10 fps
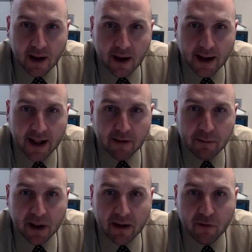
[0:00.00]
and
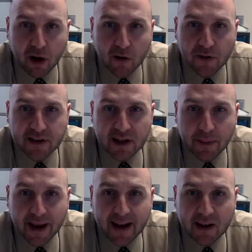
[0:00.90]
I've been involved in
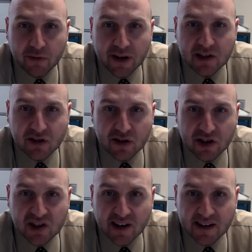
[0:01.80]
some ACT research
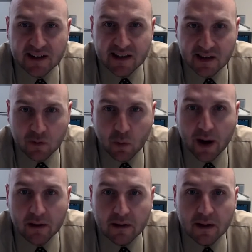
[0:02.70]
studies as
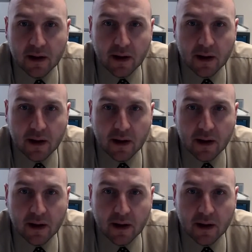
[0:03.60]
well.